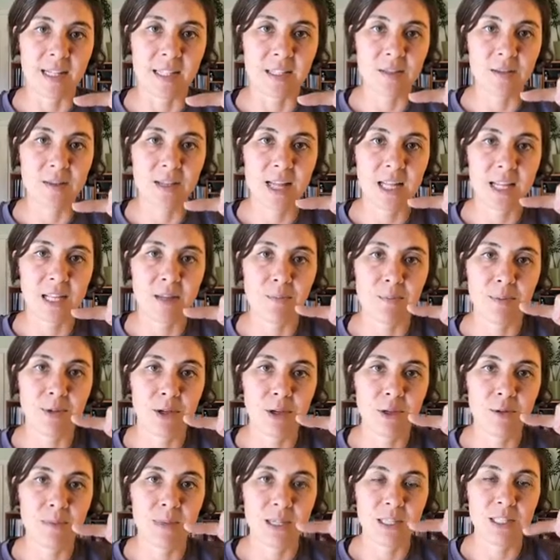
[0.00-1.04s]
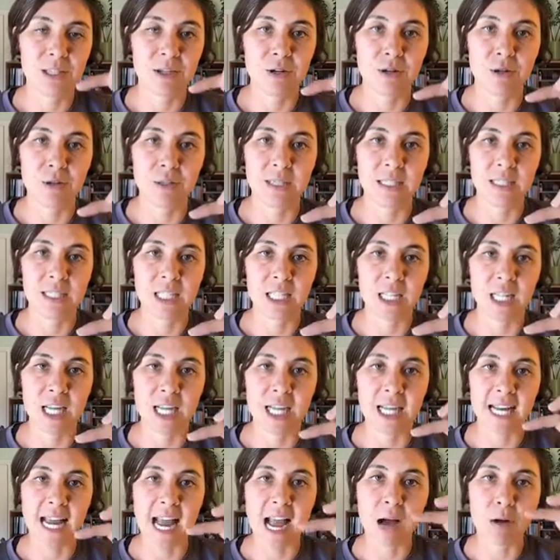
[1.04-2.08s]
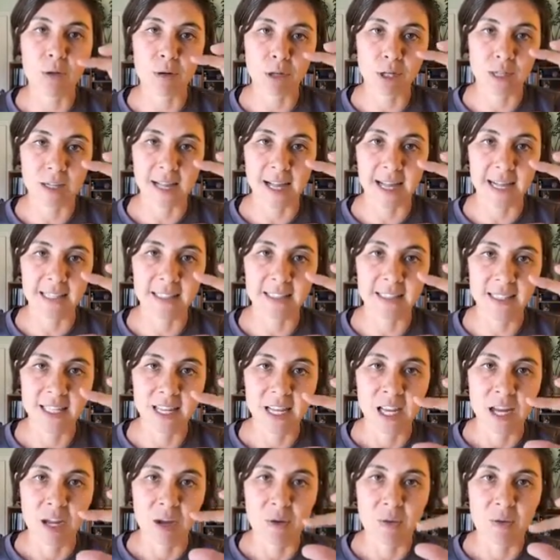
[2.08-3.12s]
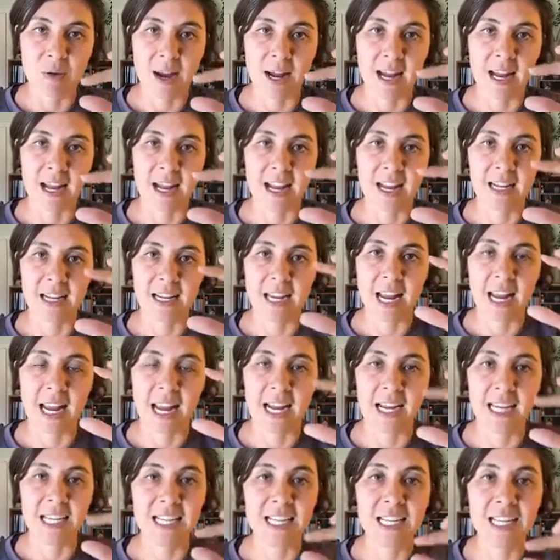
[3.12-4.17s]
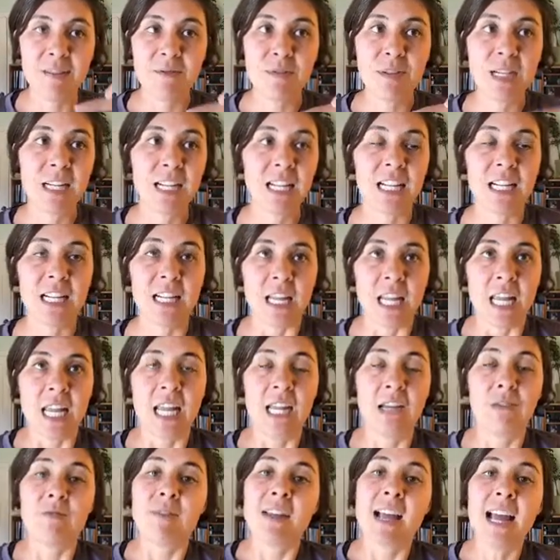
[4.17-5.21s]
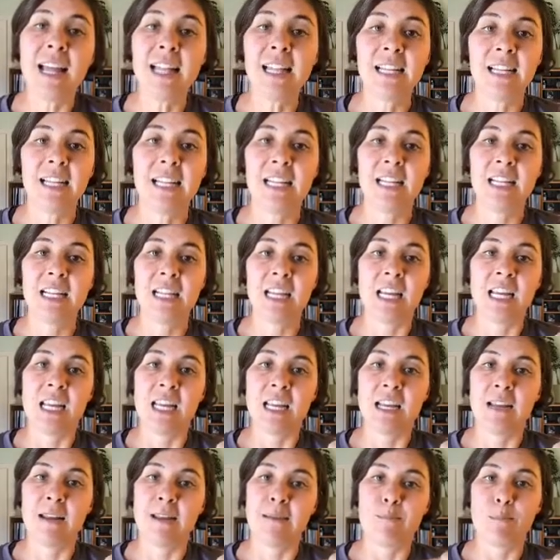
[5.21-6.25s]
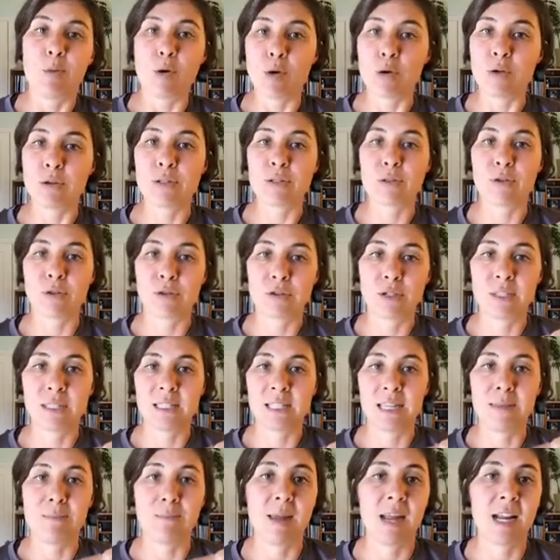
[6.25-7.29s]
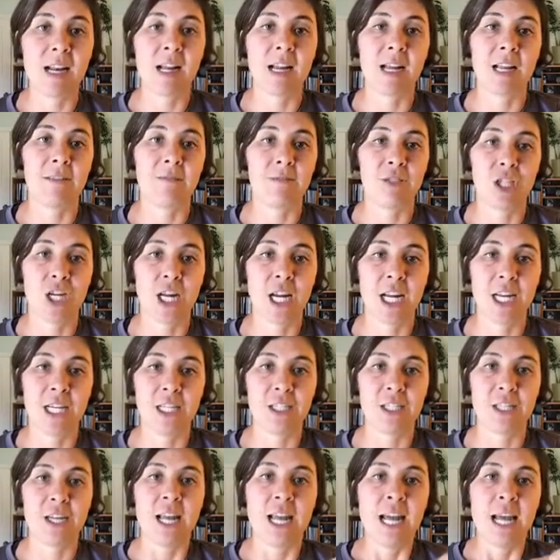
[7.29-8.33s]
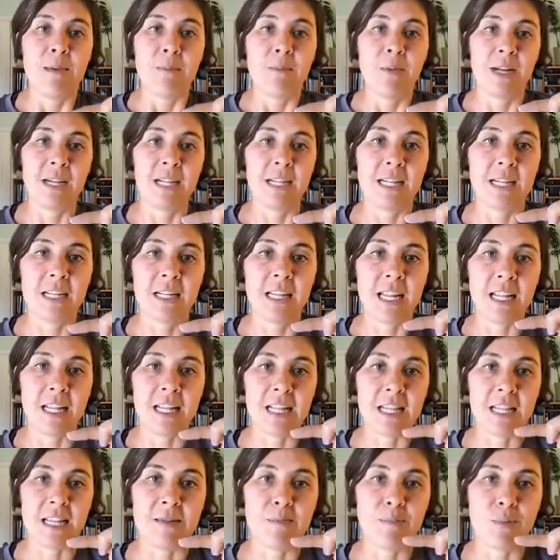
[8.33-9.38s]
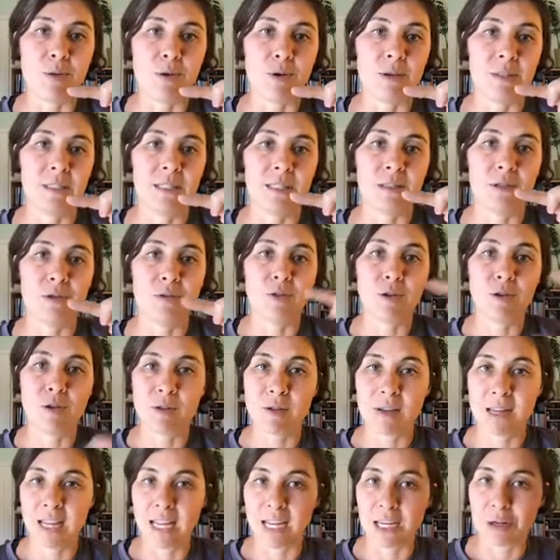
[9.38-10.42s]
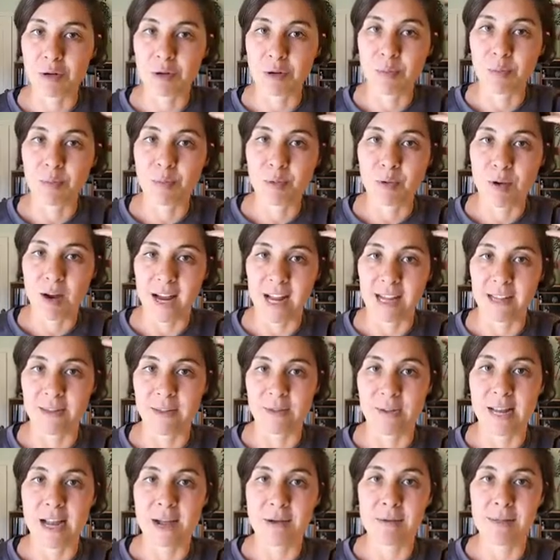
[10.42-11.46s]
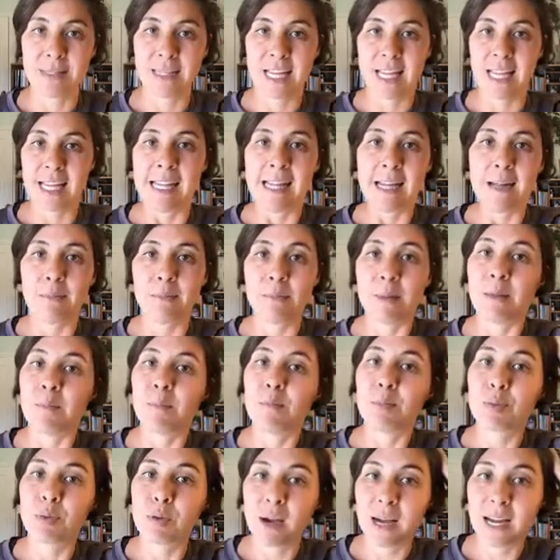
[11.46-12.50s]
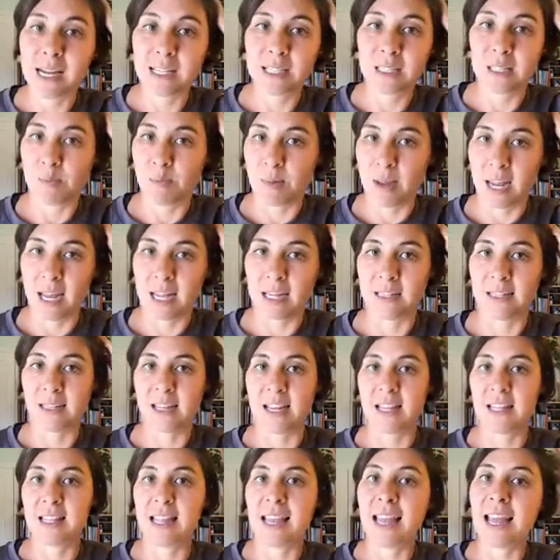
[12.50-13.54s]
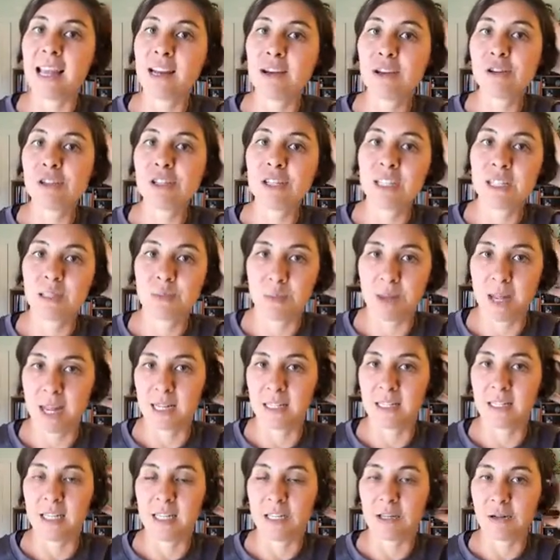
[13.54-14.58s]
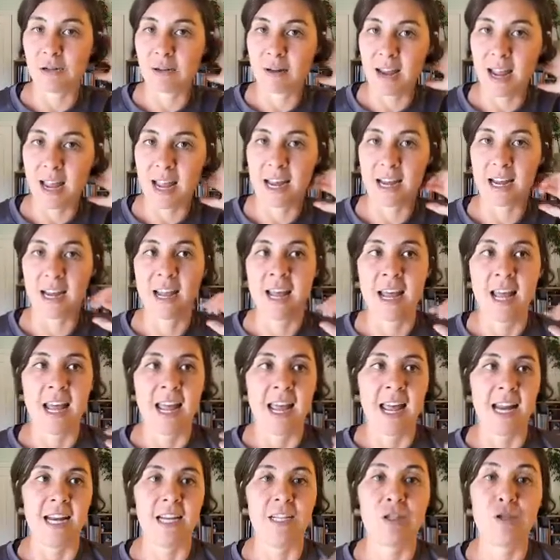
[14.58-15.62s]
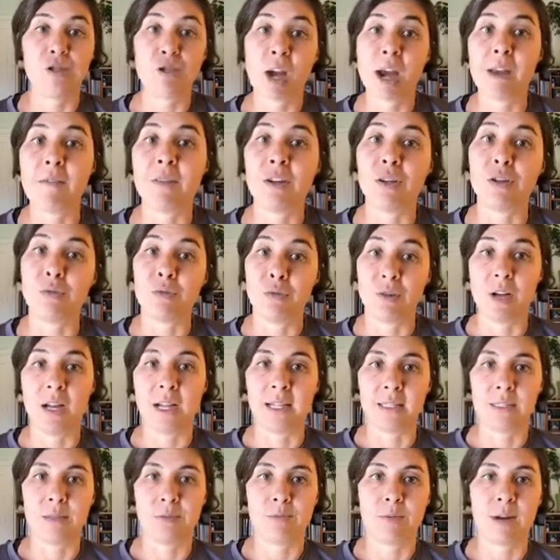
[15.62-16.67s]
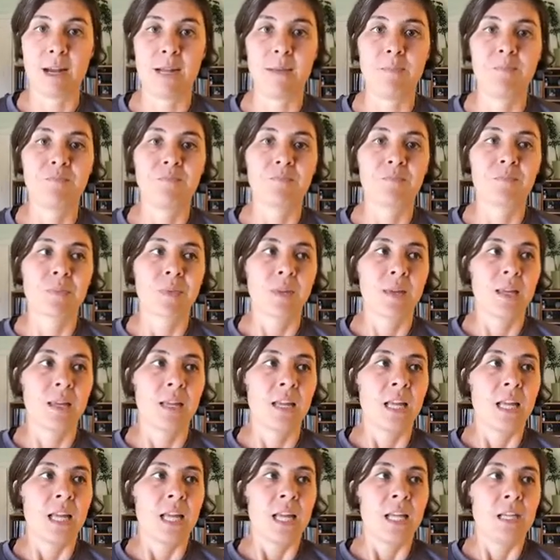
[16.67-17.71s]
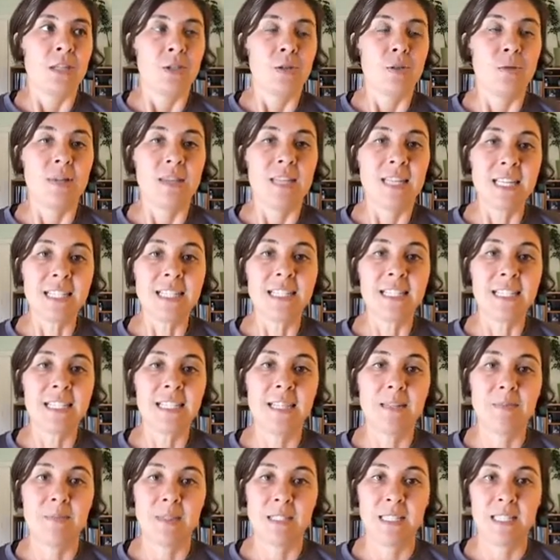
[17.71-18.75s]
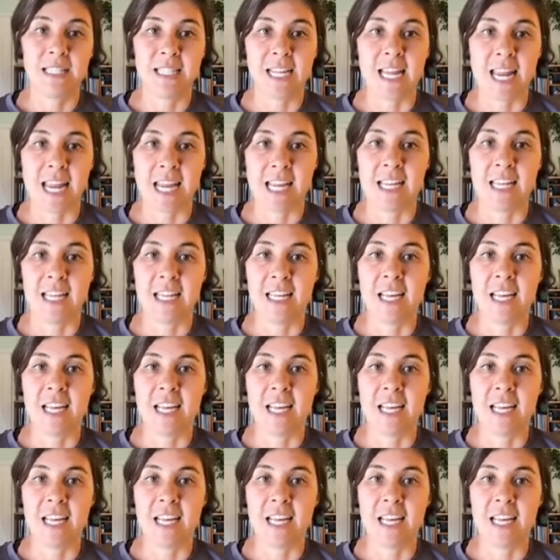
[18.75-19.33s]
So then the pyramid turns into like an hourglass, right? And it even, in reality, the importance or urgency may not have changed, but the importance is growing in your brain. So now it's taking up the brain space and the energy space in your head, and it's driving you nuts, right? So this is the mistake.